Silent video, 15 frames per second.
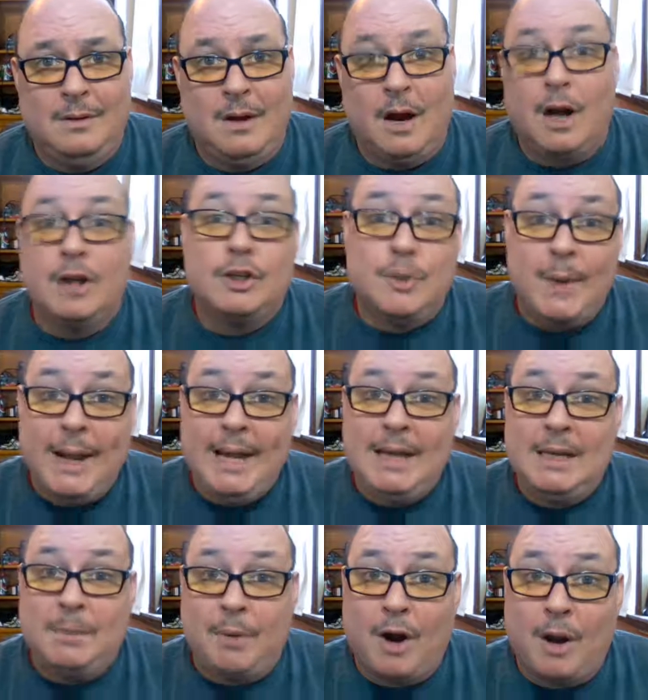Our
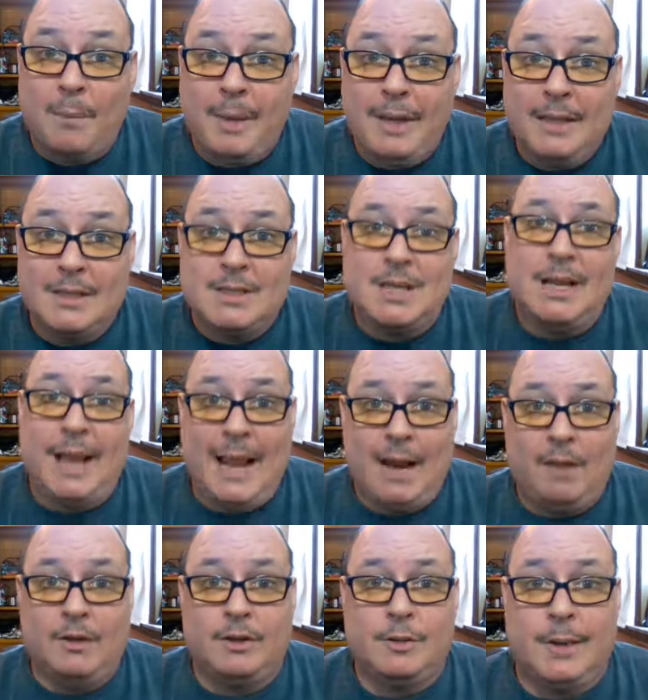training department is going to
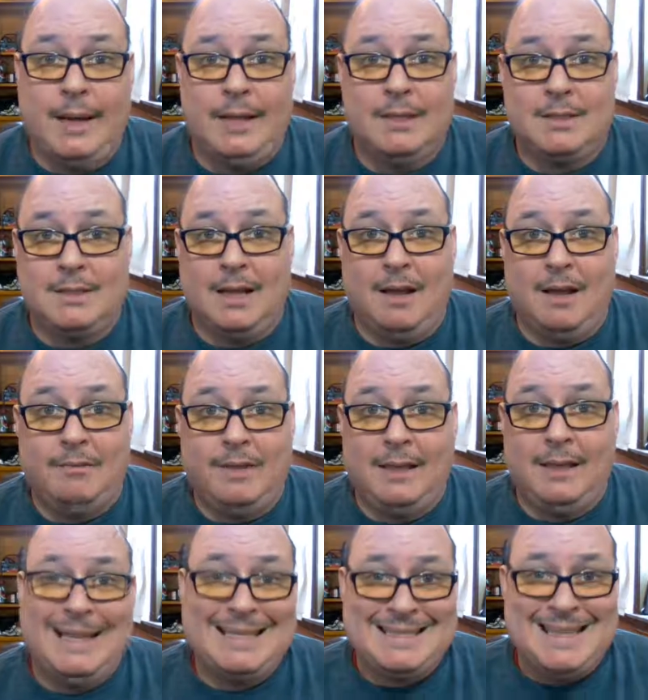handle the training stuff,
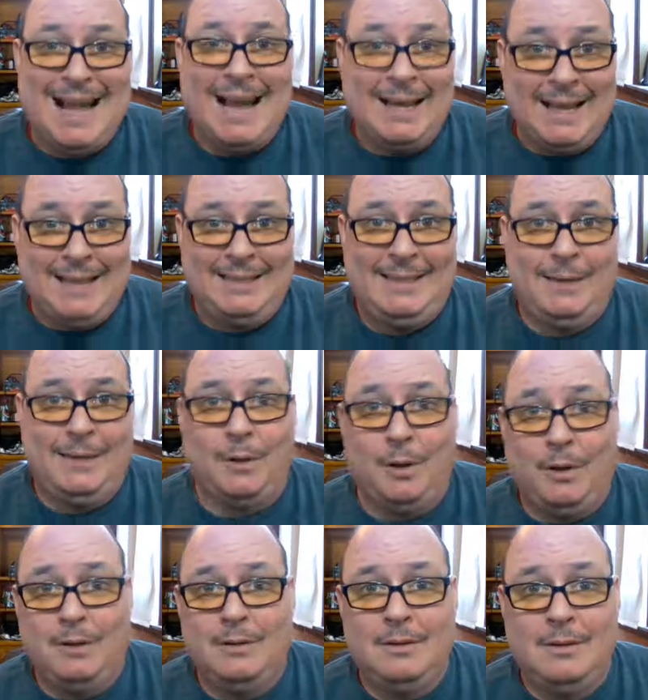and that's not an IT
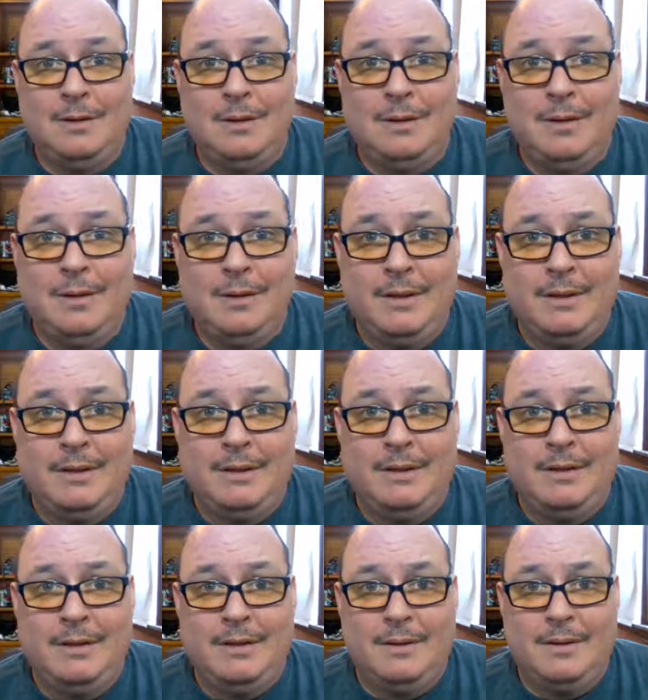role.
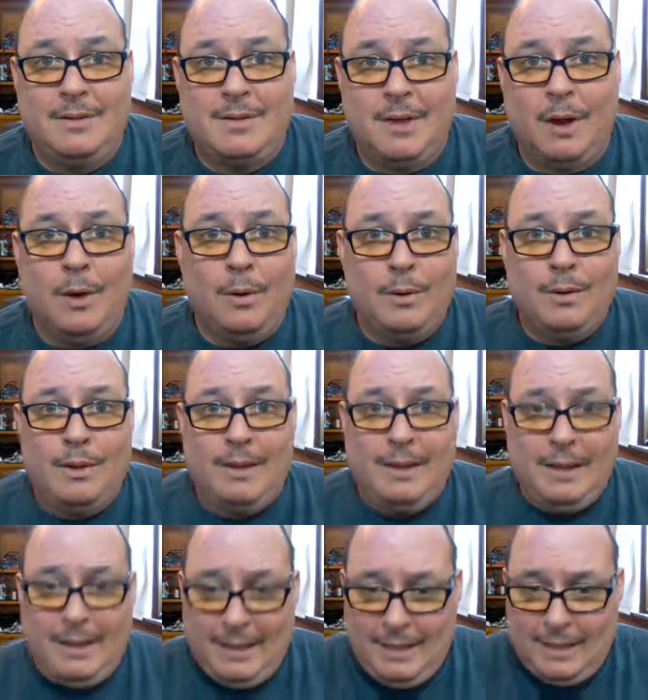So
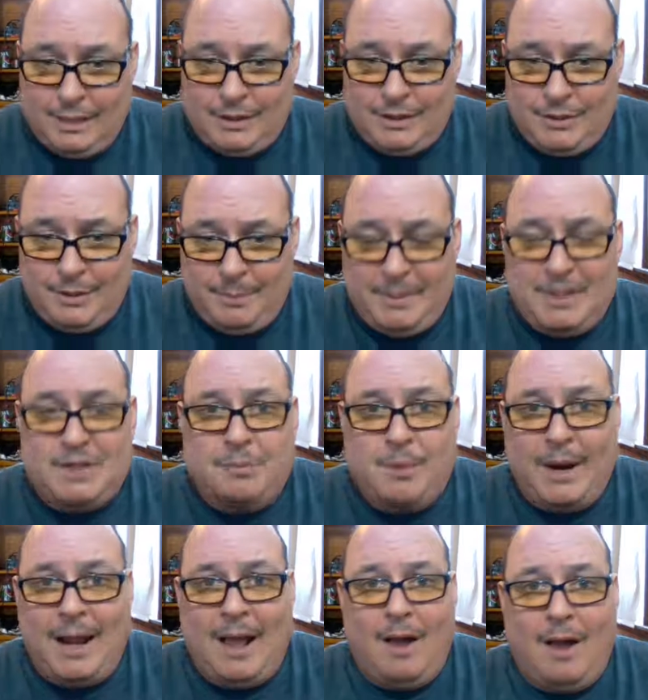it should be
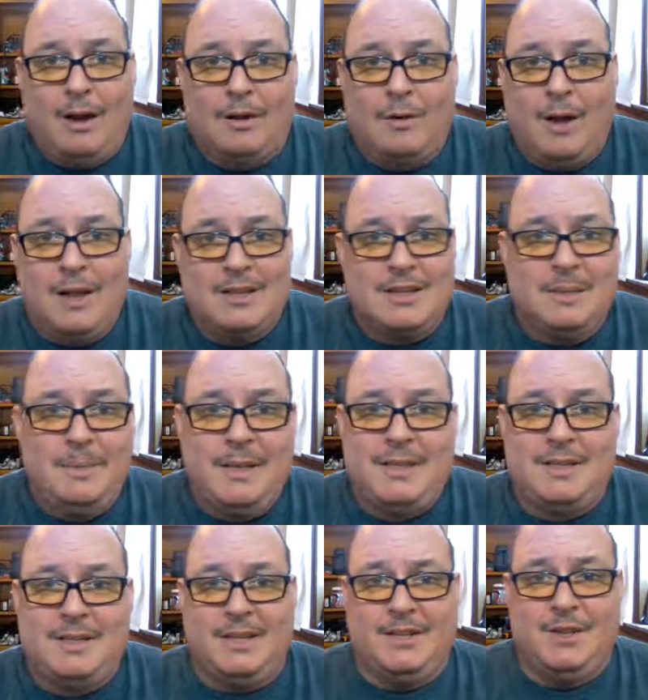spread out across the
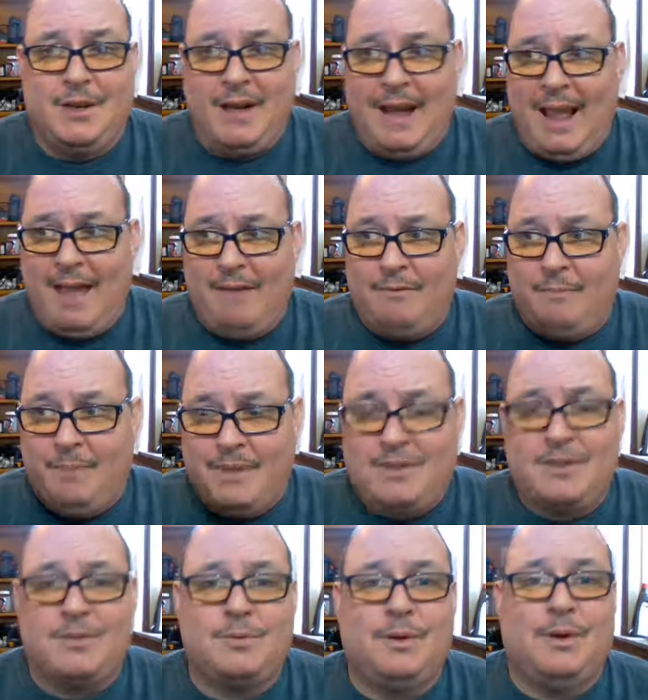business. You're going to have
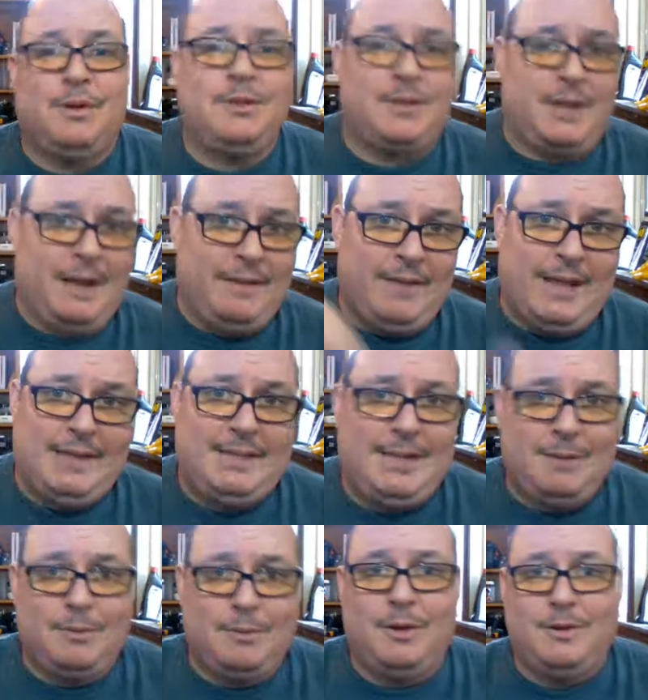business roles, you're going to have
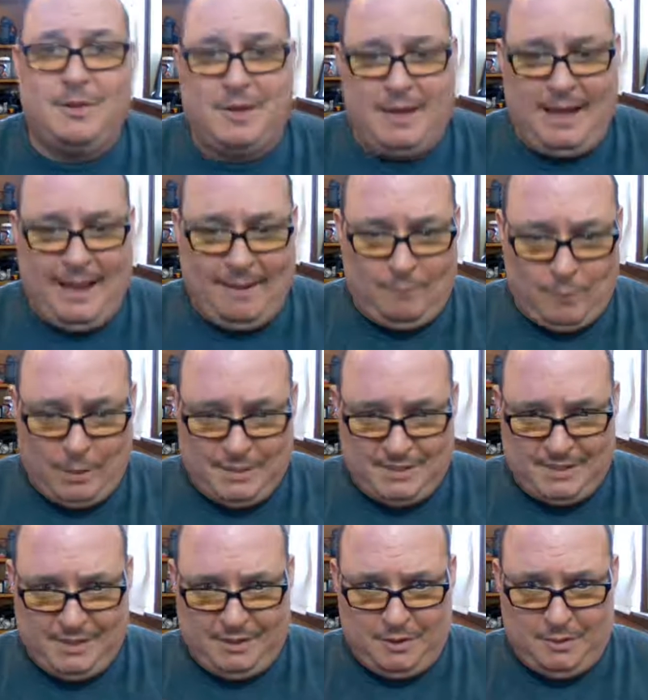IT roles, you're going to have ones
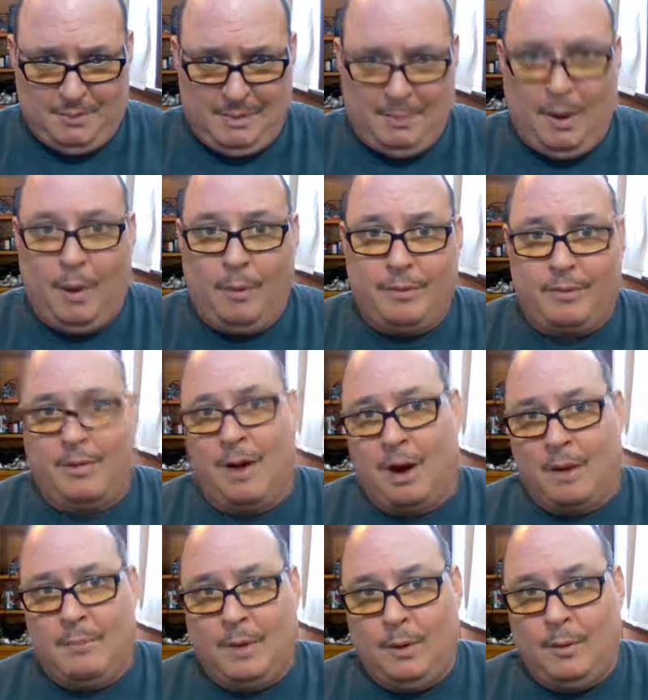that could be both or
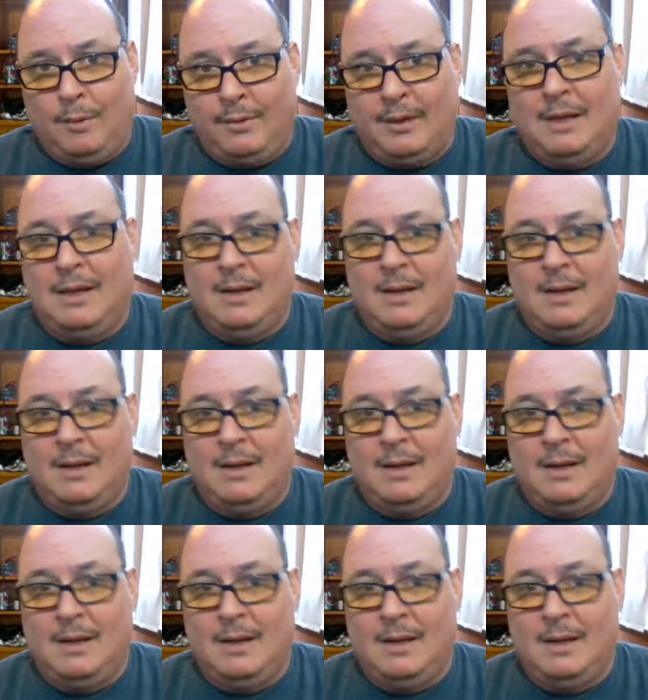are both.